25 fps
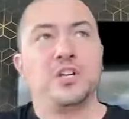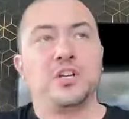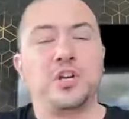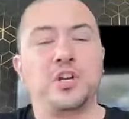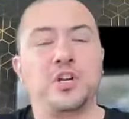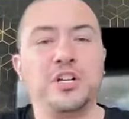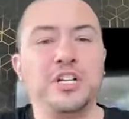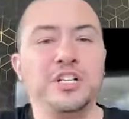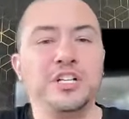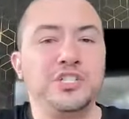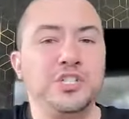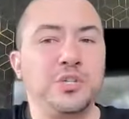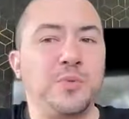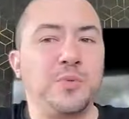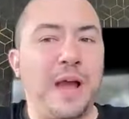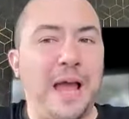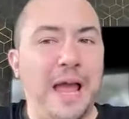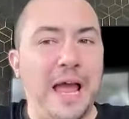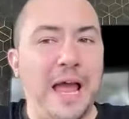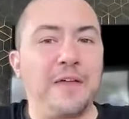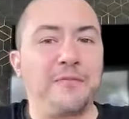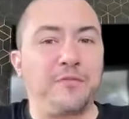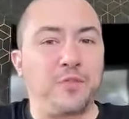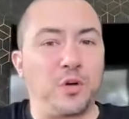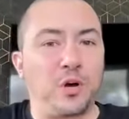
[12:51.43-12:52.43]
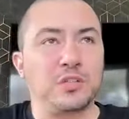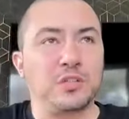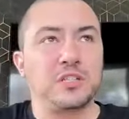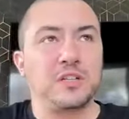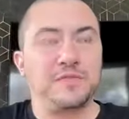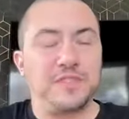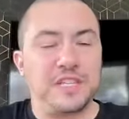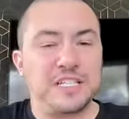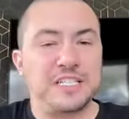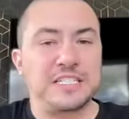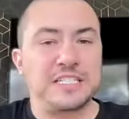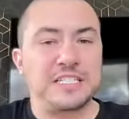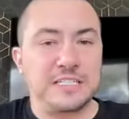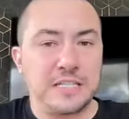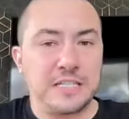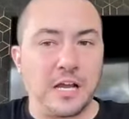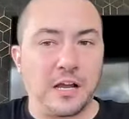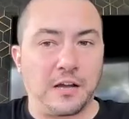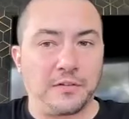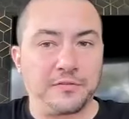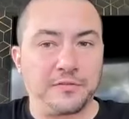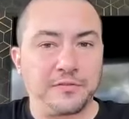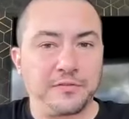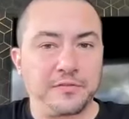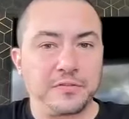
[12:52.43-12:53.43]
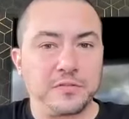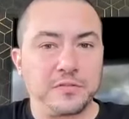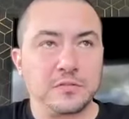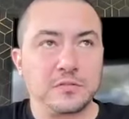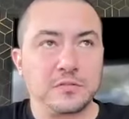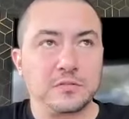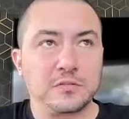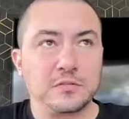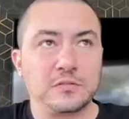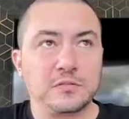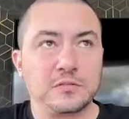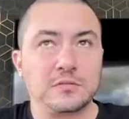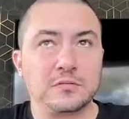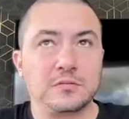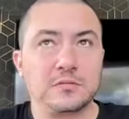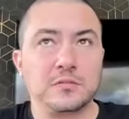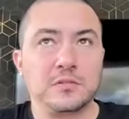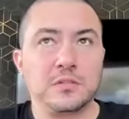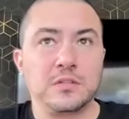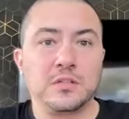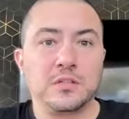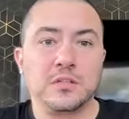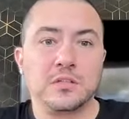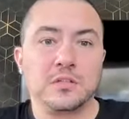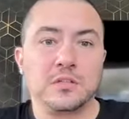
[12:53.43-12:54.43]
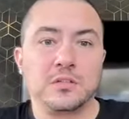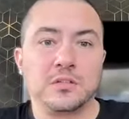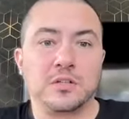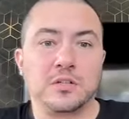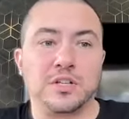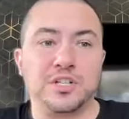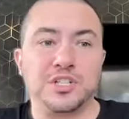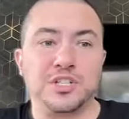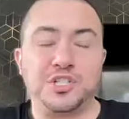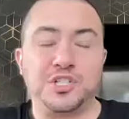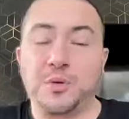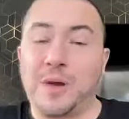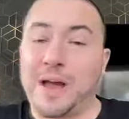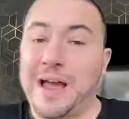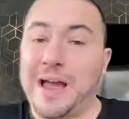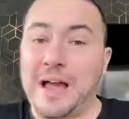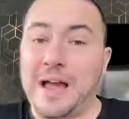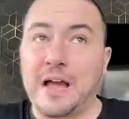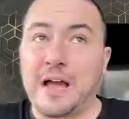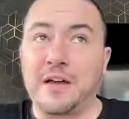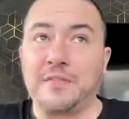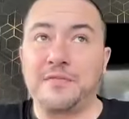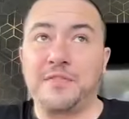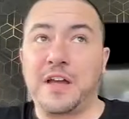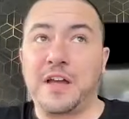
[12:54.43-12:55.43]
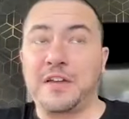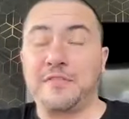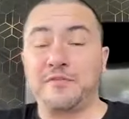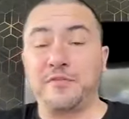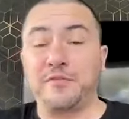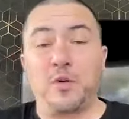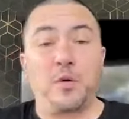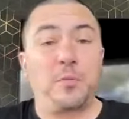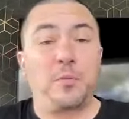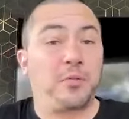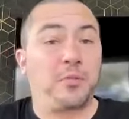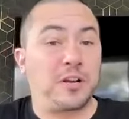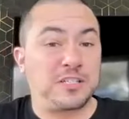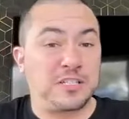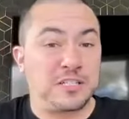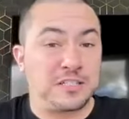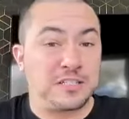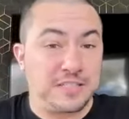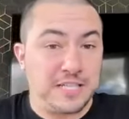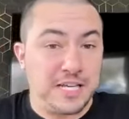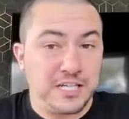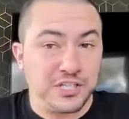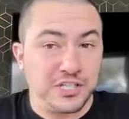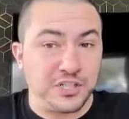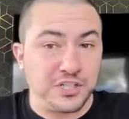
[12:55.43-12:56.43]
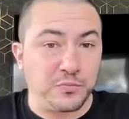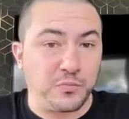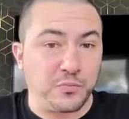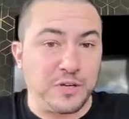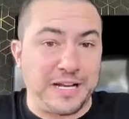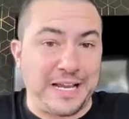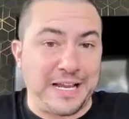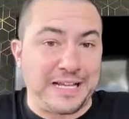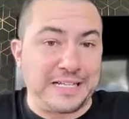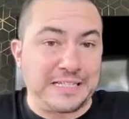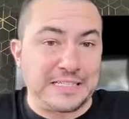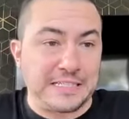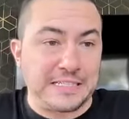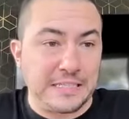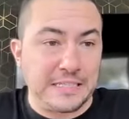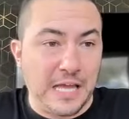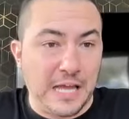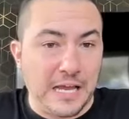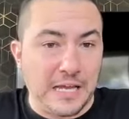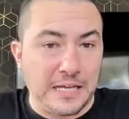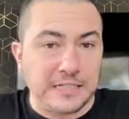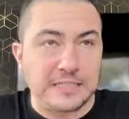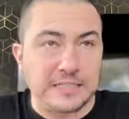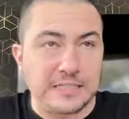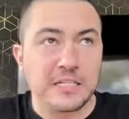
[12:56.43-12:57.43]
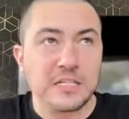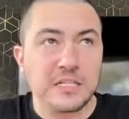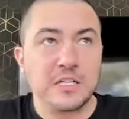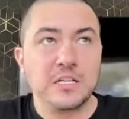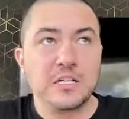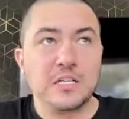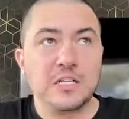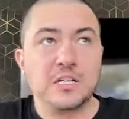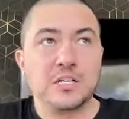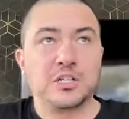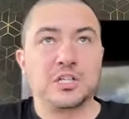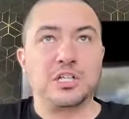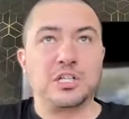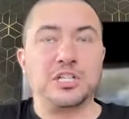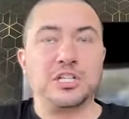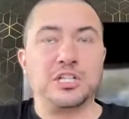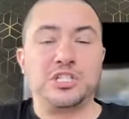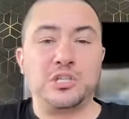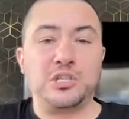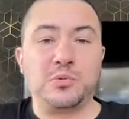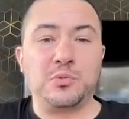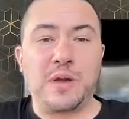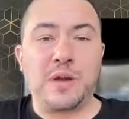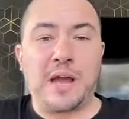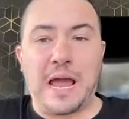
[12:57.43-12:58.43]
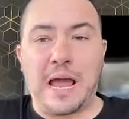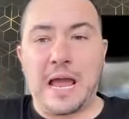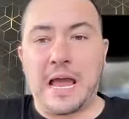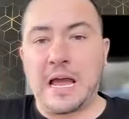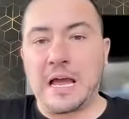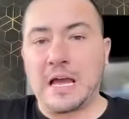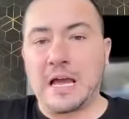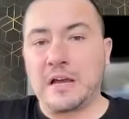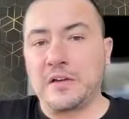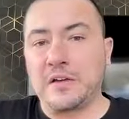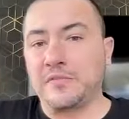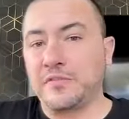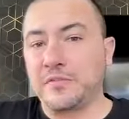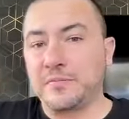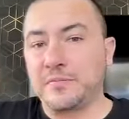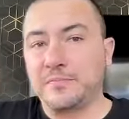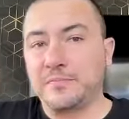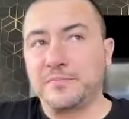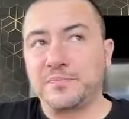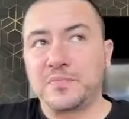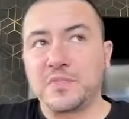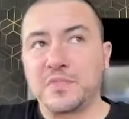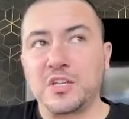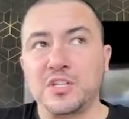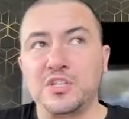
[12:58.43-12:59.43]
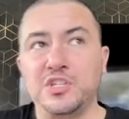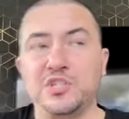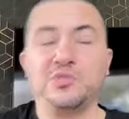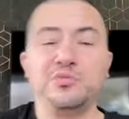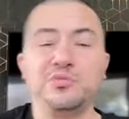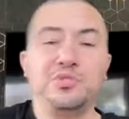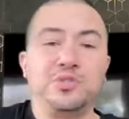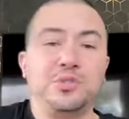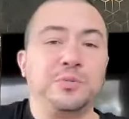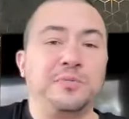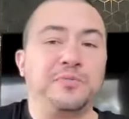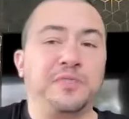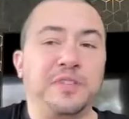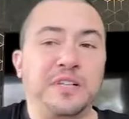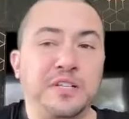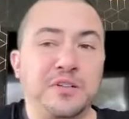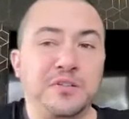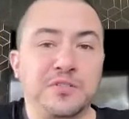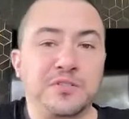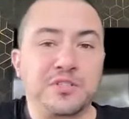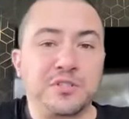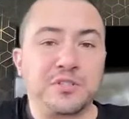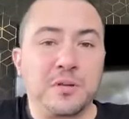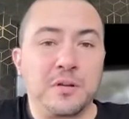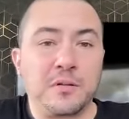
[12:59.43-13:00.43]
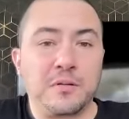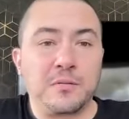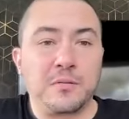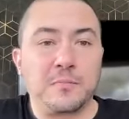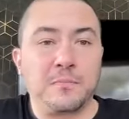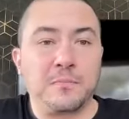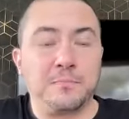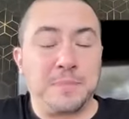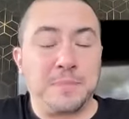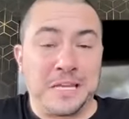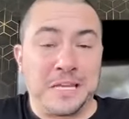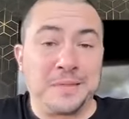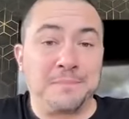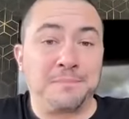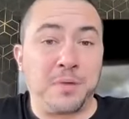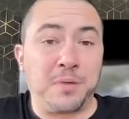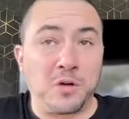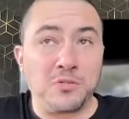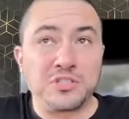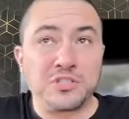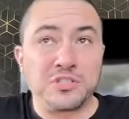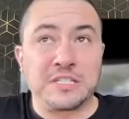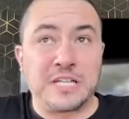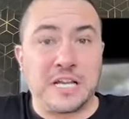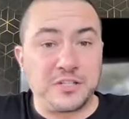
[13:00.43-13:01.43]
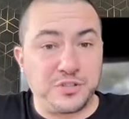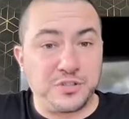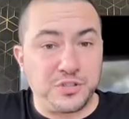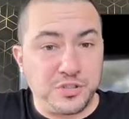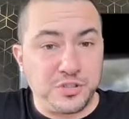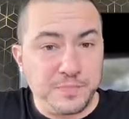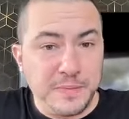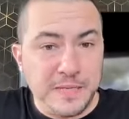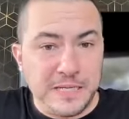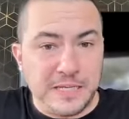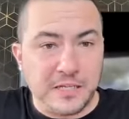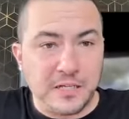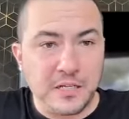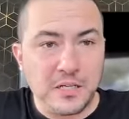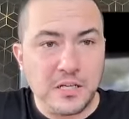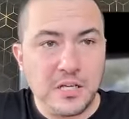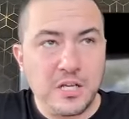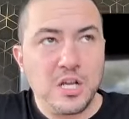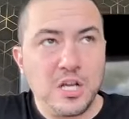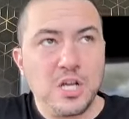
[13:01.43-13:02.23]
Couldn't you have all of this stuff? Could you have a full presentation with eight slides? Could you have YouTube videos being posted as you speak?